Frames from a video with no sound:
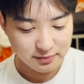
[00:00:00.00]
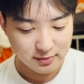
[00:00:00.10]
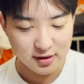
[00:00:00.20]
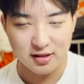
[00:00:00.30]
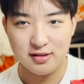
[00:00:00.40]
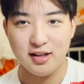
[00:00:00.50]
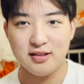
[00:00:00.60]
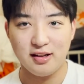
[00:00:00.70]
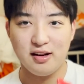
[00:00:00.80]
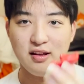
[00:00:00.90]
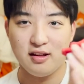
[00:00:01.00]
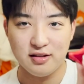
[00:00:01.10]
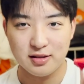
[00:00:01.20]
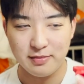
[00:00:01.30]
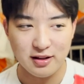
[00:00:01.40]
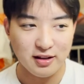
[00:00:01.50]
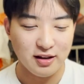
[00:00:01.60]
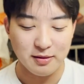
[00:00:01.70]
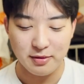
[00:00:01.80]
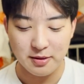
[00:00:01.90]
Doesn't taste like anything just by licking
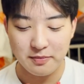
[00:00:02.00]
it, but